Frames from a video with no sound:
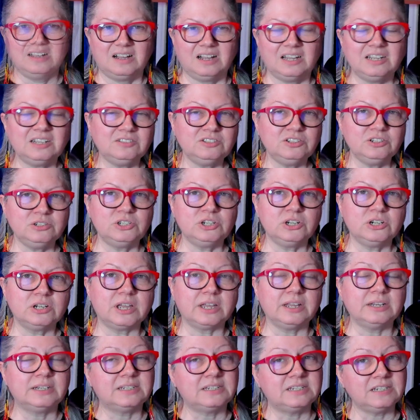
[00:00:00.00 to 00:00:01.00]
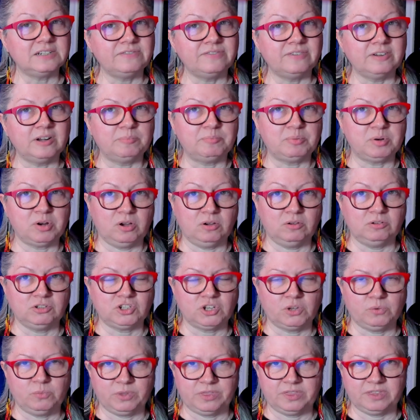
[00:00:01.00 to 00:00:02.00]
I also took a different approach
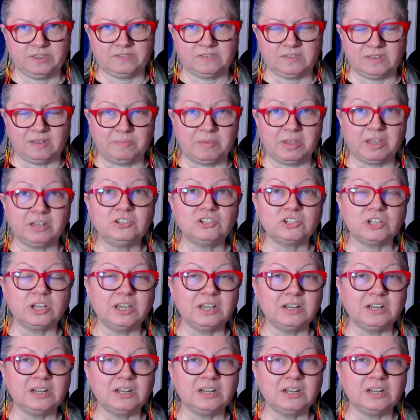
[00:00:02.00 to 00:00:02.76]
with this image